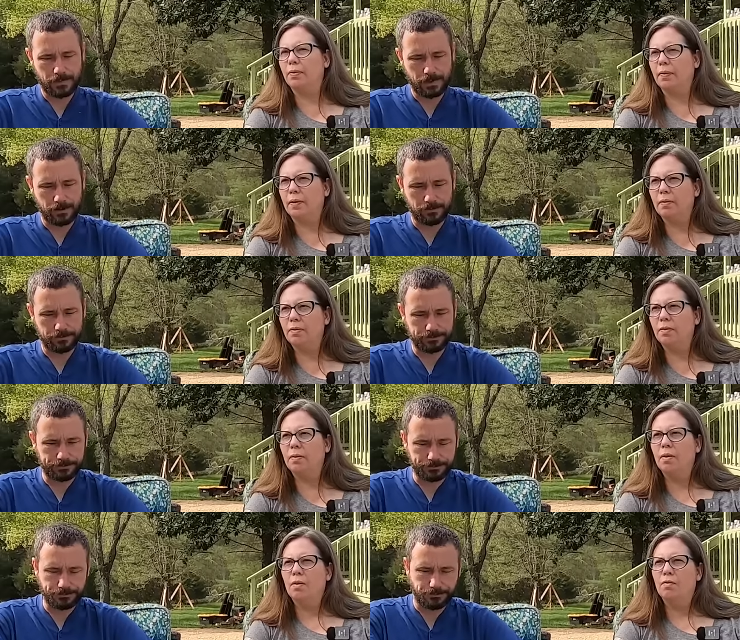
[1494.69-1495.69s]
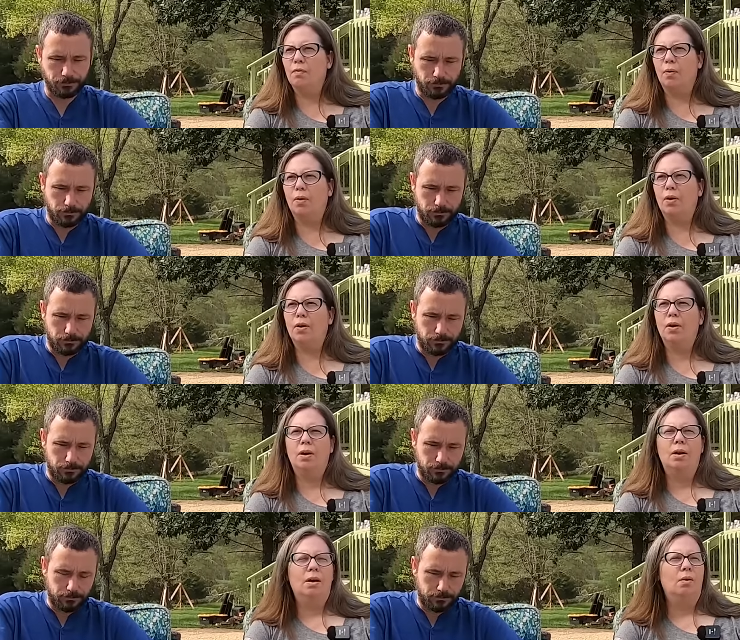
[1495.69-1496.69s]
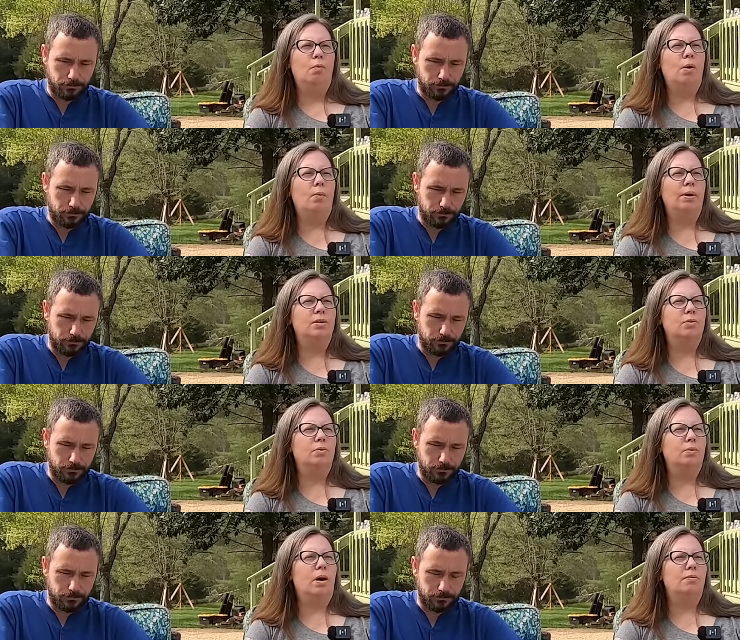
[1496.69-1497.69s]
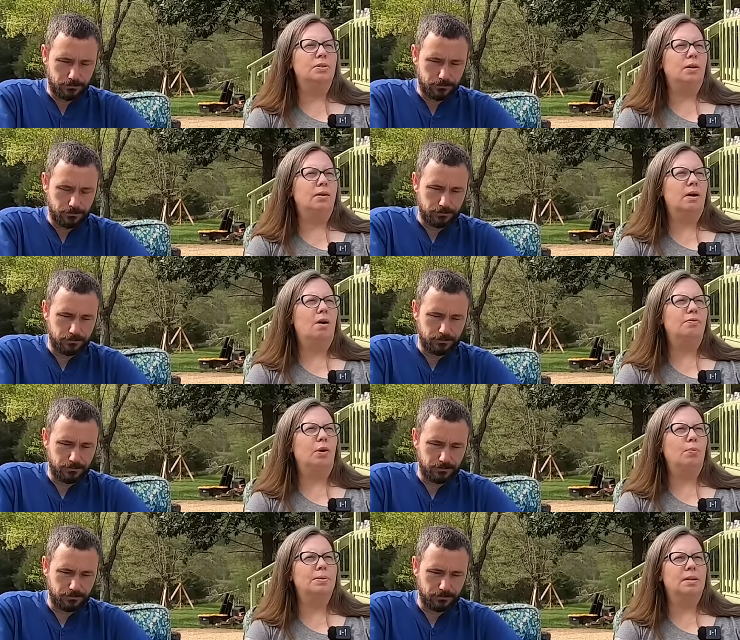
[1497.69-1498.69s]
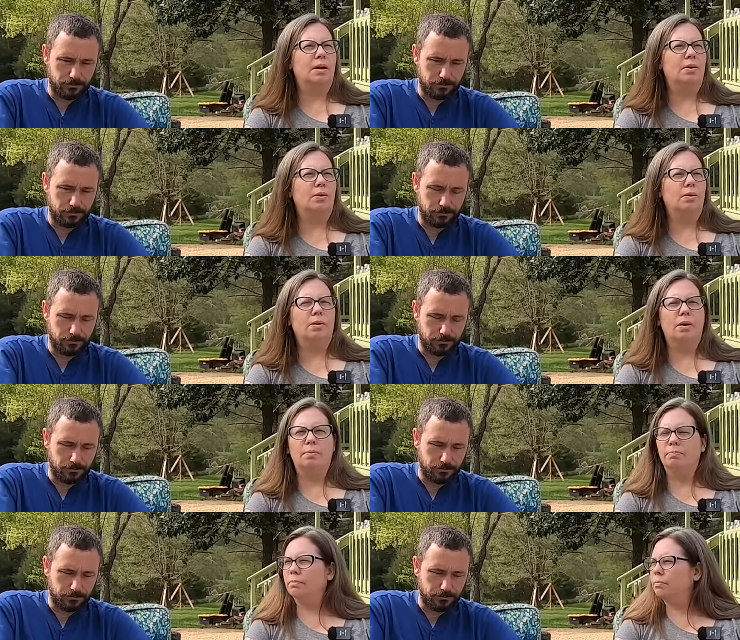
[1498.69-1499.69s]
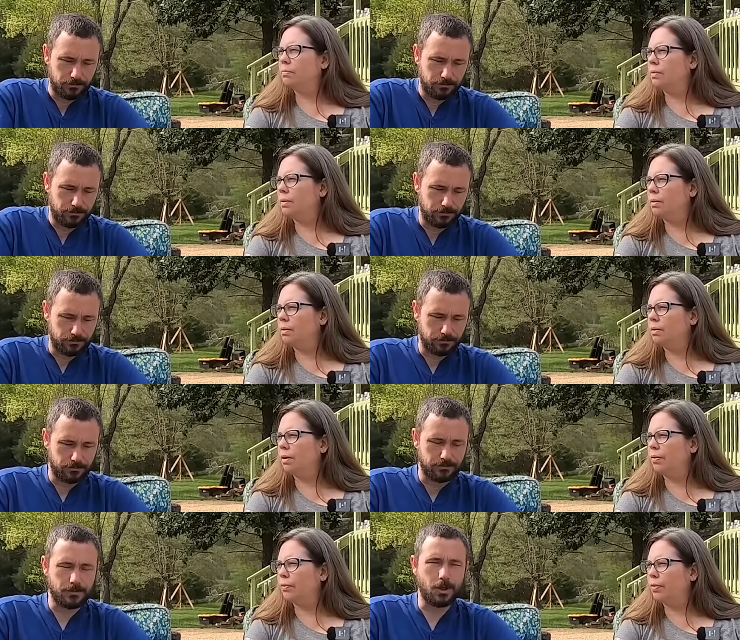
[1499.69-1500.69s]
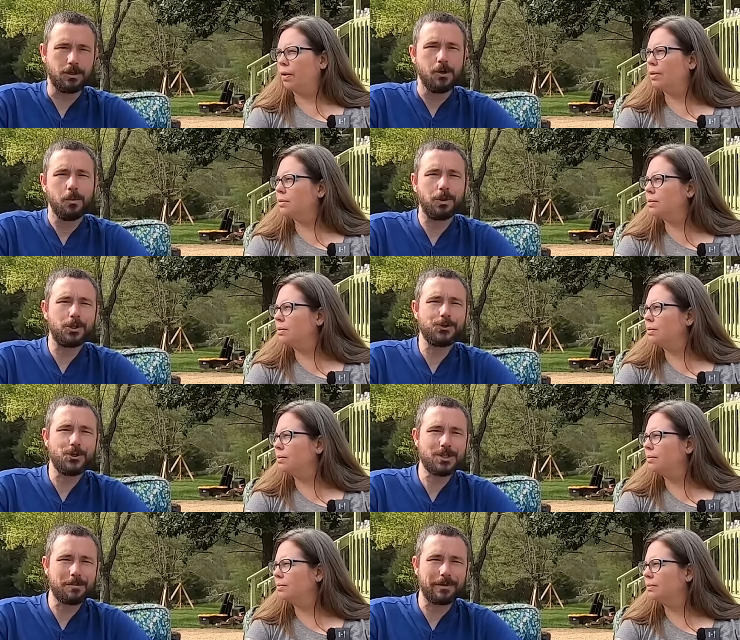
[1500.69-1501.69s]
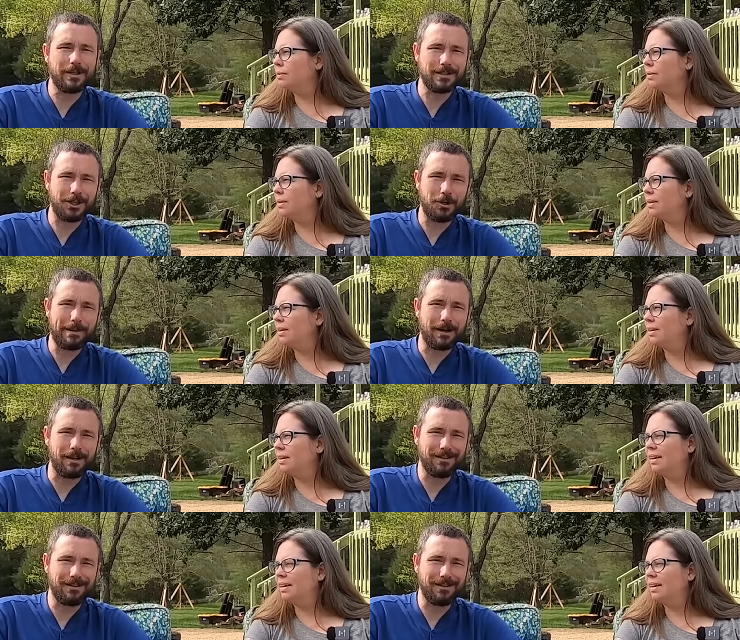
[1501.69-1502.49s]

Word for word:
Speaker 1: things for what we do off the homestead or other
Speaker 2: thoughts. We'll go do something and tell you about it.